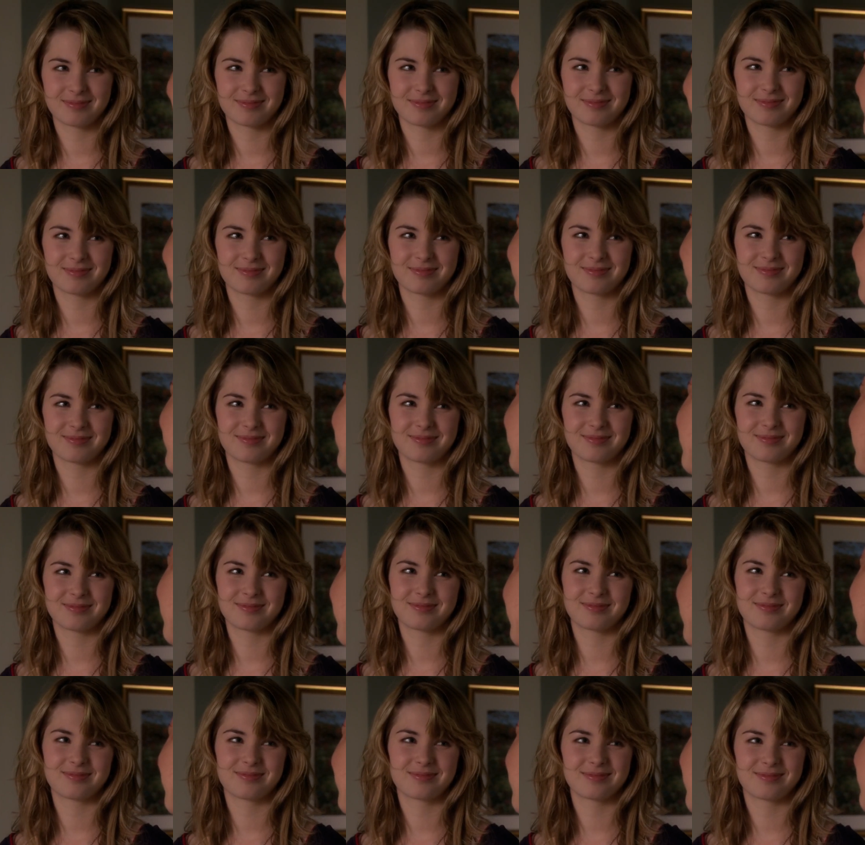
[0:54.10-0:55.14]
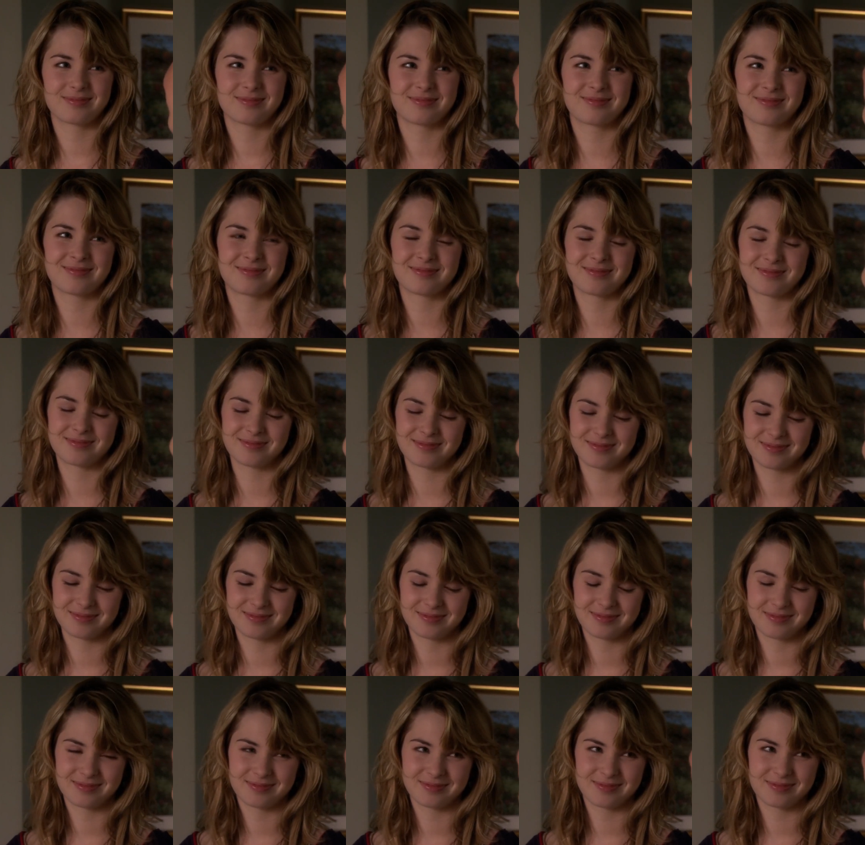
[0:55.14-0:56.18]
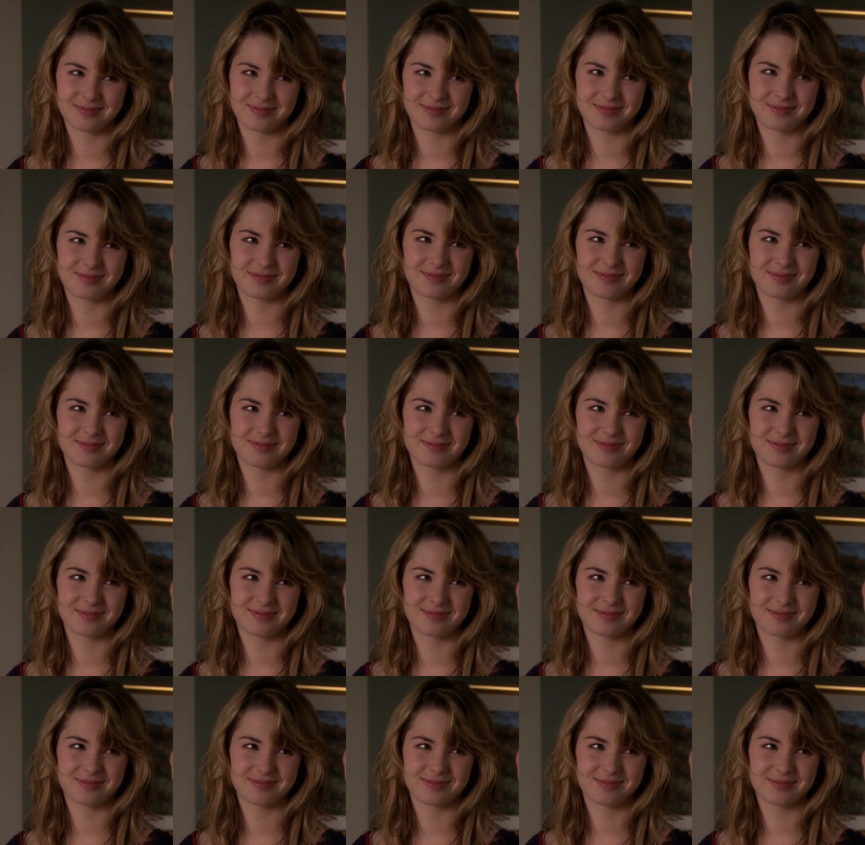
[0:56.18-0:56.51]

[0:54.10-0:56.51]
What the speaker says: [no speech]